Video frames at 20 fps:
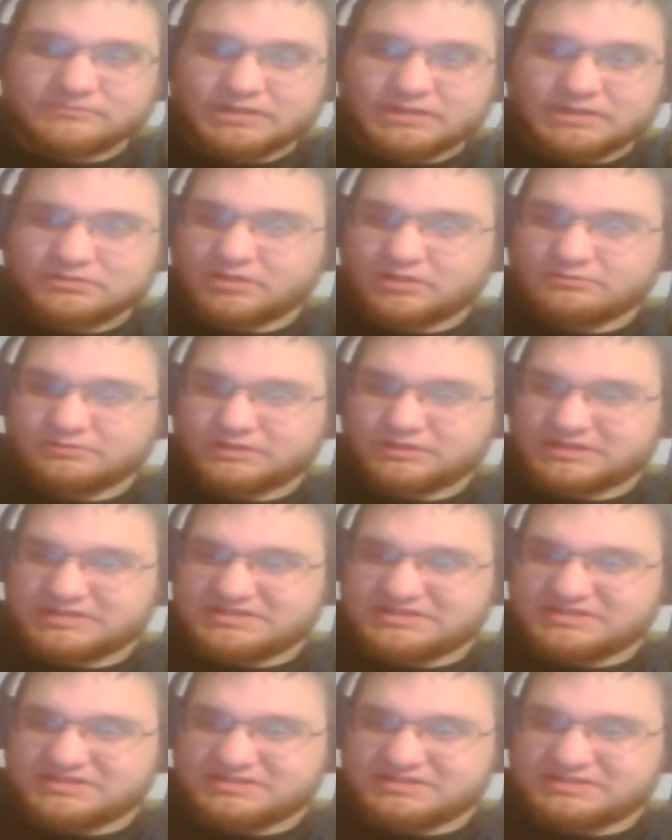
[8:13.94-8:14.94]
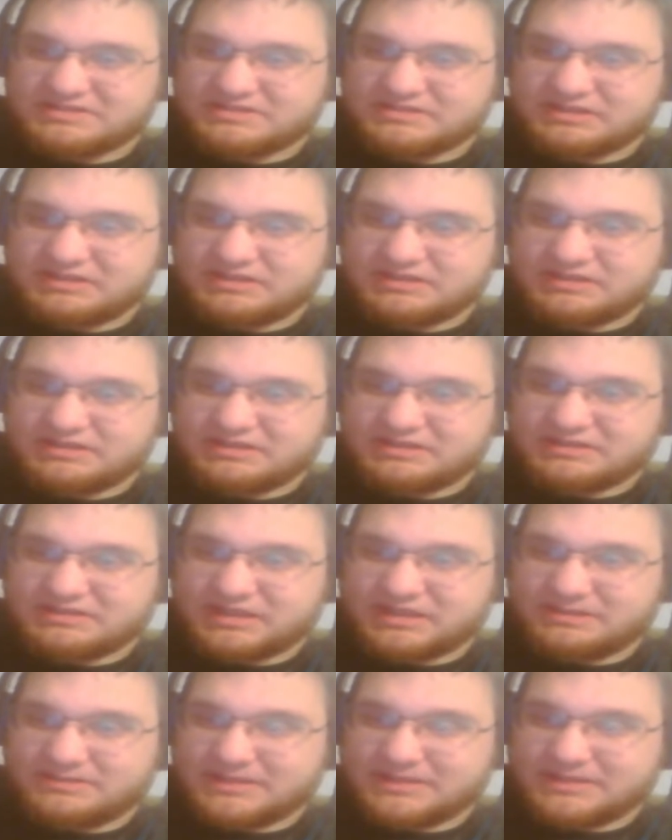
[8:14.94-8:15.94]
No, this is the
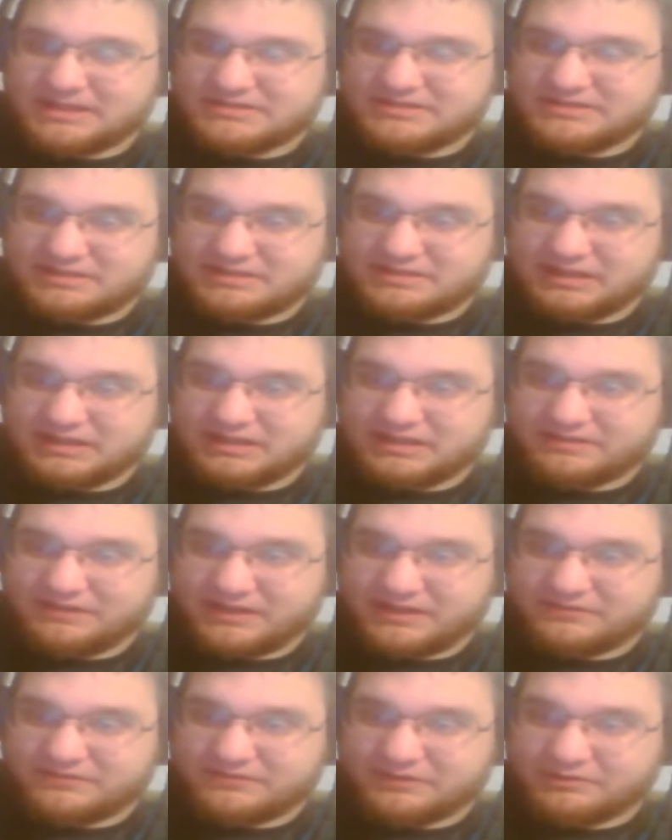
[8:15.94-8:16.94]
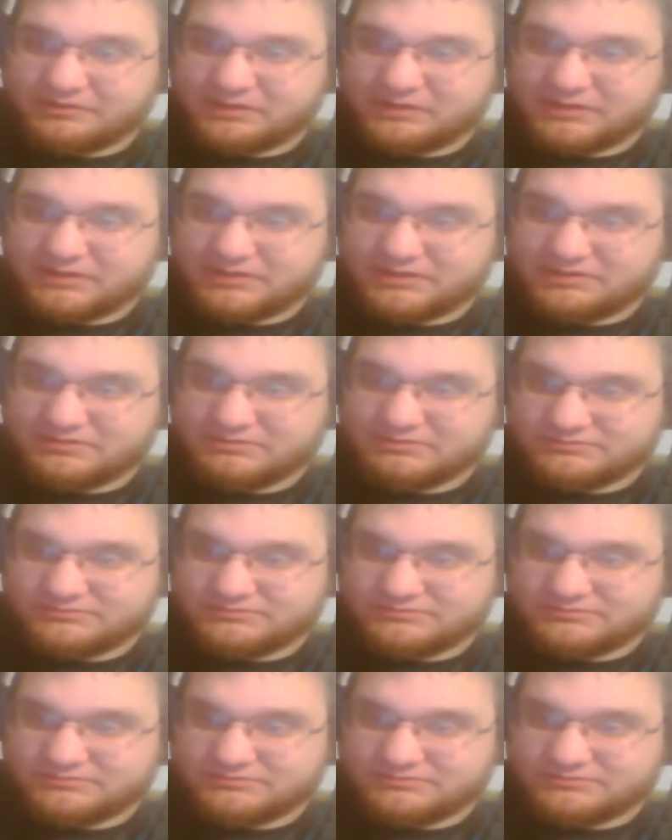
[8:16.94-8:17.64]
same headset that I've had for a while.